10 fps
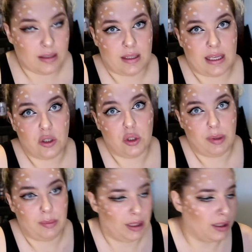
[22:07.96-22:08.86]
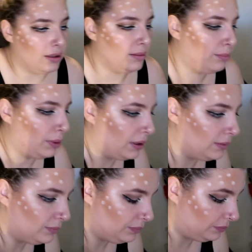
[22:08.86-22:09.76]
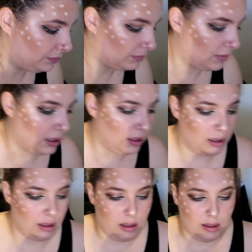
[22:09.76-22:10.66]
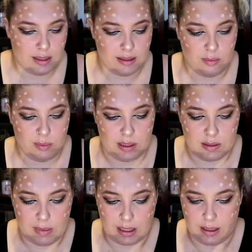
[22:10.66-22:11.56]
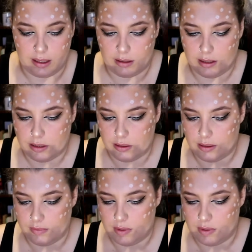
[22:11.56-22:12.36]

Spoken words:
They could be bigger, but these are the biggest magnetic lashes I've